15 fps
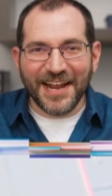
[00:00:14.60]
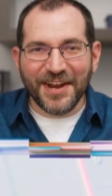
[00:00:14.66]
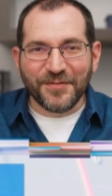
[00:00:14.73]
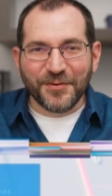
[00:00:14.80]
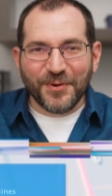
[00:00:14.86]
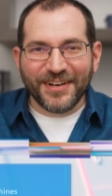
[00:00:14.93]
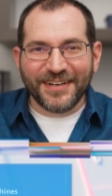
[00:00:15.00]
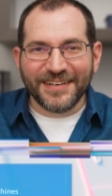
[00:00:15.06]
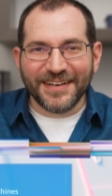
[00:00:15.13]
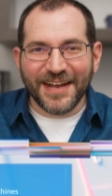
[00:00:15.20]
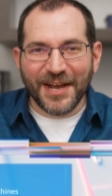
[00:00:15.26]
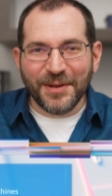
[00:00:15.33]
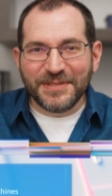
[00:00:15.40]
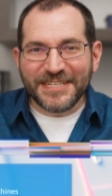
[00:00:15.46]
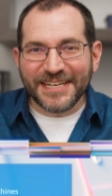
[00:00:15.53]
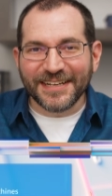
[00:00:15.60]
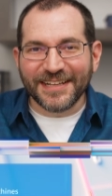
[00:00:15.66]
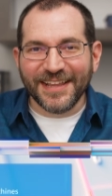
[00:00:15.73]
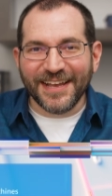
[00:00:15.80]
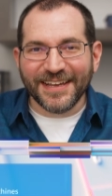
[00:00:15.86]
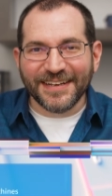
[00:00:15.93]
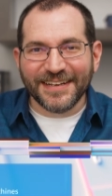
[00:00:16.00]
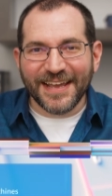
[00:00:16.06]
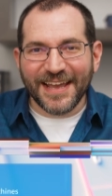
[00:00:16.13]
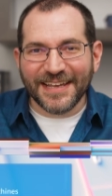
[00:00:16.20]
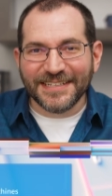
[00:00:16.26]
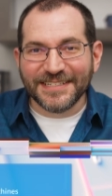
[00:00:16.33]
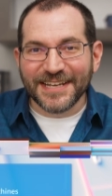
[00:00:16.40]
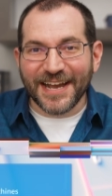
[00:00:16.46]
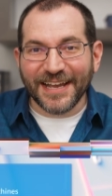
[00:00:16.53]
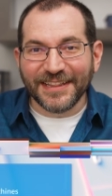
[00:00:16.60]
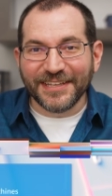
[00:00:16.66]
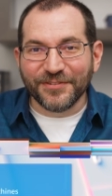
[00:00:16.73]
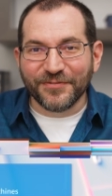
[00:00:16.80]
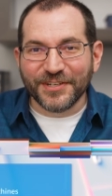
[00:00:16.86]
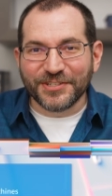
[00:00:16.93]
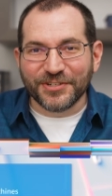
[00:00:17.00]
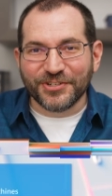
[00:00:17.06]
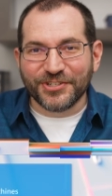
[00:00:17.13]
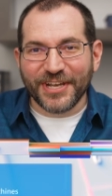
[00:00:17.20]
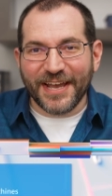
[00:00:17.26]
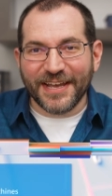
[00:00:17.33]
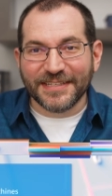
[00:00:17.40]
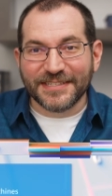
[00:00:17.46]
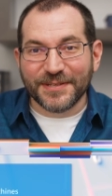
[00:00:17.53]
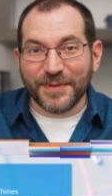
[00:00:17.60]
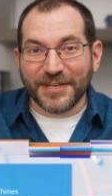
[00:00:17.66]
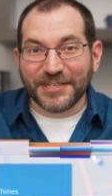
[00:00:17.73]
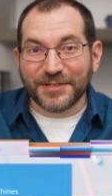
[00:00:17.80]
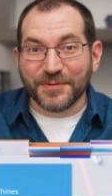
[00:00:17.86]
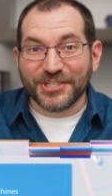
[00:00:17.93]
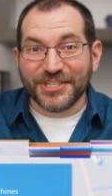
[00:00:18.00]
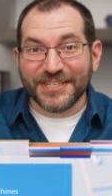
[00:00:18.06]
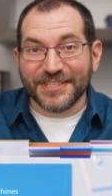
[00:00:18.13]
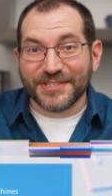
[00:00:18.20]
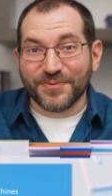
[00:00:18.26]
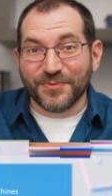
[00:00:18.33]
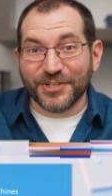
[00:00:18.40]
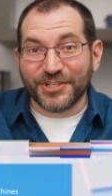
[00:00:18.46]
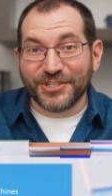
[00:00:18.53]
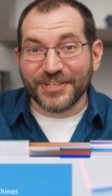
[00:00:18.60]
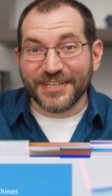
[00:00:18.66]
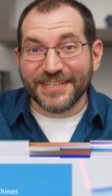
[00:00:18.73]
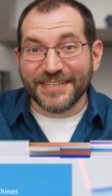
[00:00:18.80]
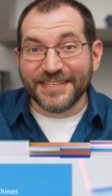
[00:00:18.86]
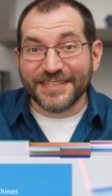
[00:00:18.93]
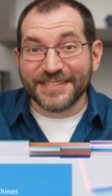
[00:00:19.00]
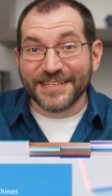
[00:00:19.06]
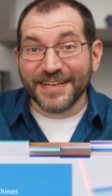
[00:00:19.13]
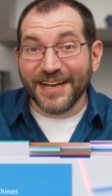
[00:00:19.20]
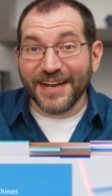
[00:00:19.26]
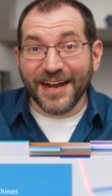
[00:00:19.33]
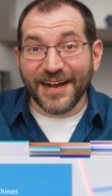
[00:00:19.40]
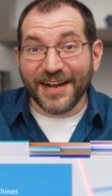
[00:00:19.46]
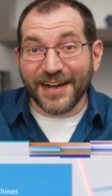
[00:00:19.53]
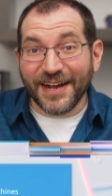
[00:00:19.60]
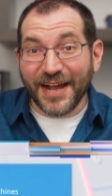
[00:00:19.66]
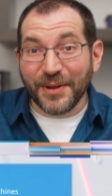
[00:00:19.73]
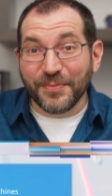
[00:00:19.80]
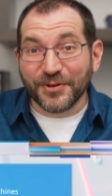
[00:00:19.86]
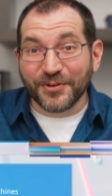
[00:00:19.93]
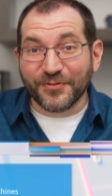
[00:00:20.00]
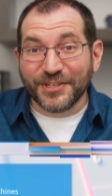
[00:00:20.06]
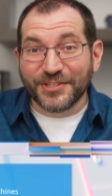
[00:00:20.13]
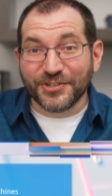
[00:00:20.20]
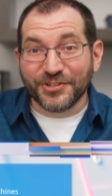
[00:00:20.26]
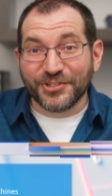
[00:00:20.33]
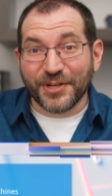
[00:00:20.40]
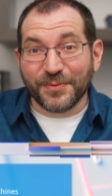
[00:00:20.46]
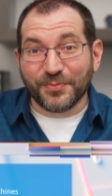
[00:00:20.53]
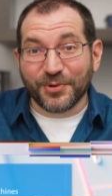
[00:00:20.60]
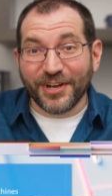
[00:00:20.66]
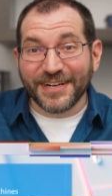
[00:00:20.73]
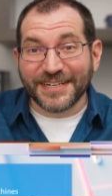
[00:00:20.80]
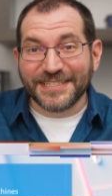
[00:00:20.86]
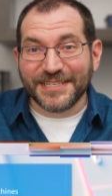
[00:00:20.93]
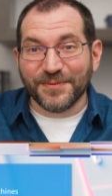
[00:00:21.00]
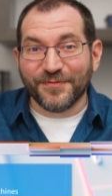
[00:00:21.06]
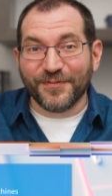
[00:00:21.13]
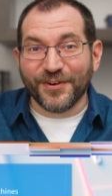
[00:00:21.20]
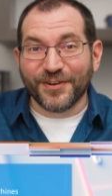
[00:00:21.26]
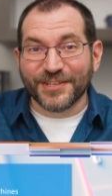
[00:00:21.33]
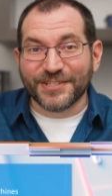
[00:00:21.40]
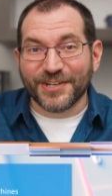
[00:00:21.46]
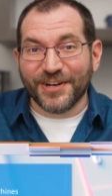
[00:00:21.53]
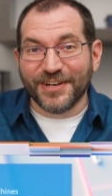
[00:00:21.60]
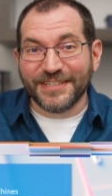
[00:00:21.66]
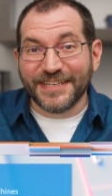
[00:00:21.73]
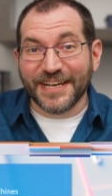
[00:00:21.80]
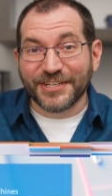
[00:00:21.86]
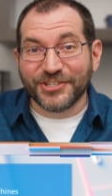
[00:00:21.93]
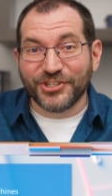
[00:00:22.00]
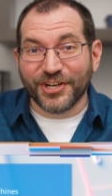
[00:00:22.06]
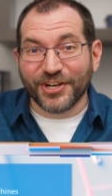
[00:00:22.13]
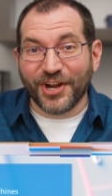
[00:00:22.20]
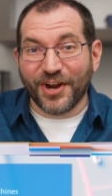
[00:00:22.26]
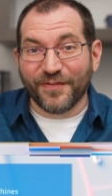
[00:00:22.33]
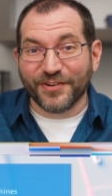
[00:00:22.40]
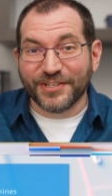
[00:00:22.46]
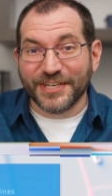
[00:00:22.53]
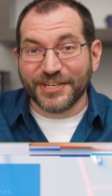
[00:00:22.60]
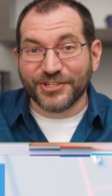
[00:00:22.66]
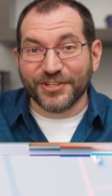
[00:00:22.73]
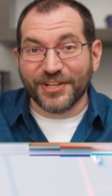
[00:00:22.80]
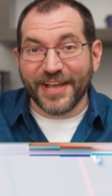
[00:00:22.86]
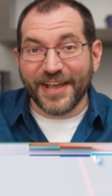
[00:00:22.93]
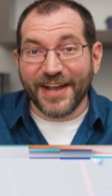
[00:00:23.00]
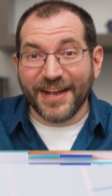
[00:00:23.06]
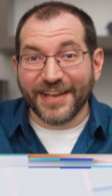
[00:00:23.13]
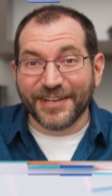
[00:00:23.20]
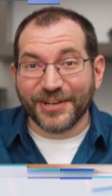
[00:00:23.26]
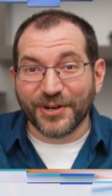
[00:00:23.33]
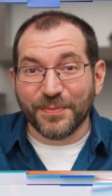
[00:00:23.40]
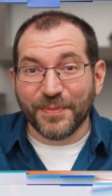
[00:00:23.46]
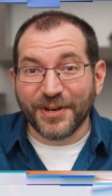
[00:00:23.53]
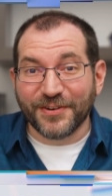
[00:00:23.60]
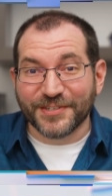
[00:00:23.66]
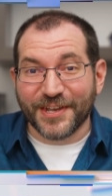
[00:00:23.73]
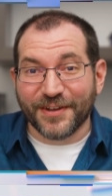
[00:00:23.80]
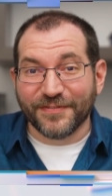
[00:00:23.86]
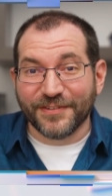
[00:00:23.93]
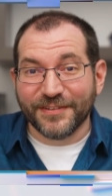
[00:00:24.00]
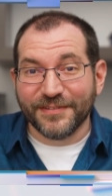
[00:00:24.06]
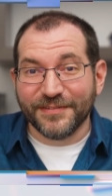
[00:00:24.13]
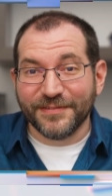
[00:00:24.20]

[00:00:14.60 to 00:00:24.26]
Hi, everyone. I'm Dan Klein, and I lead research at Semantic Machines, which is a hybrid research and product team focused on next gen conversational AI here at Microsoft.